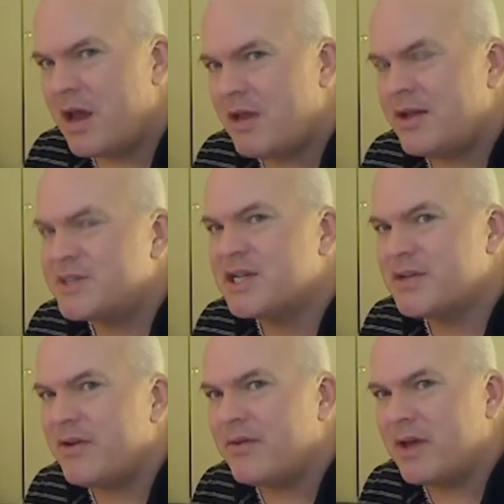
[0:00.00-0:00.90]
and the
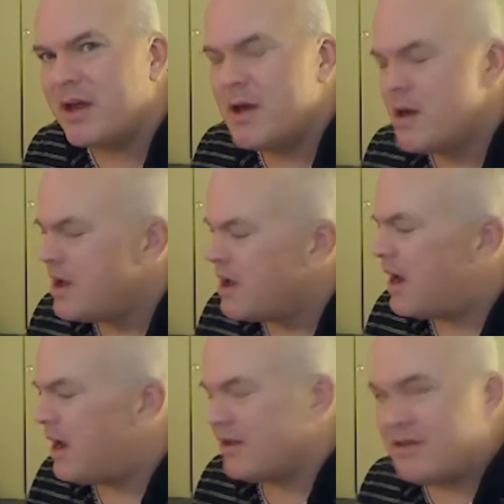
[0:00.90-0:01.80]
650.
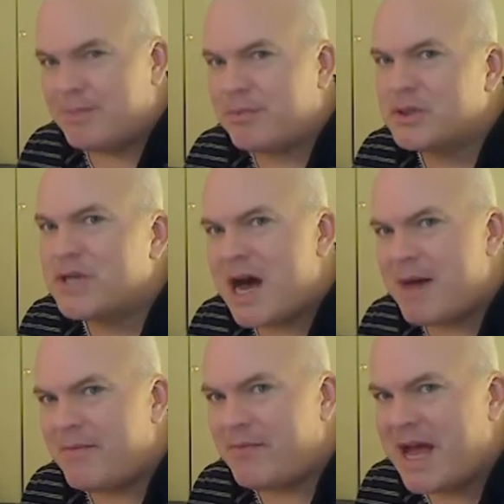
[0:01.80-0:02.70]
Dimple
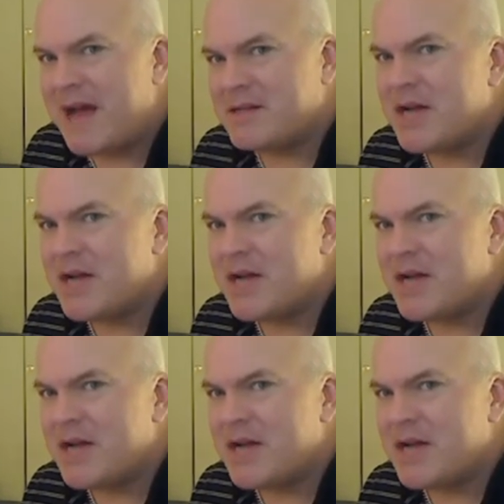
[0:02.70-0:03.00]
top, flat